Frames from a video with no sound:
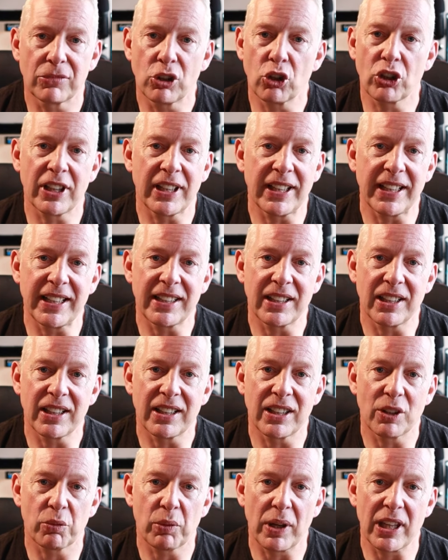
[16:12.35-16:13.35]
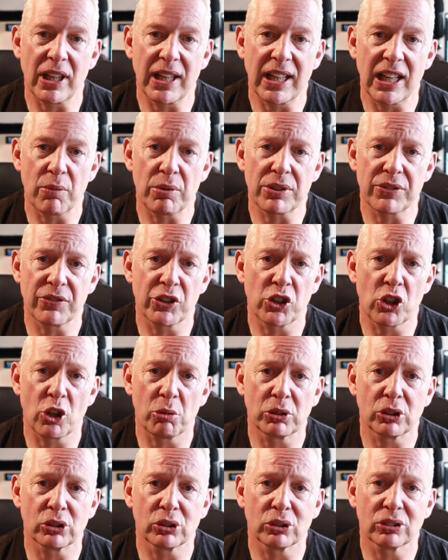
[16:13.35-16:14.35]
Luckily, the, the weather here was
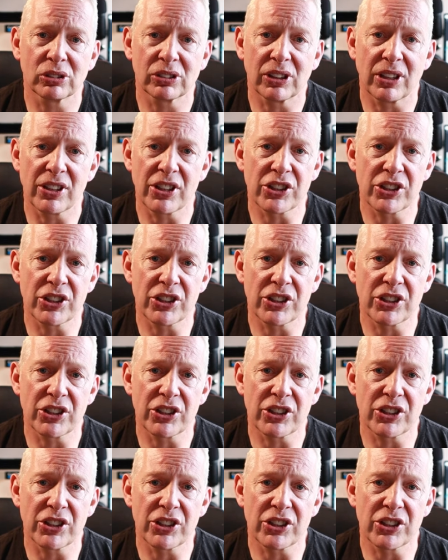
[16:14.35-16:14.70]
phenomenal.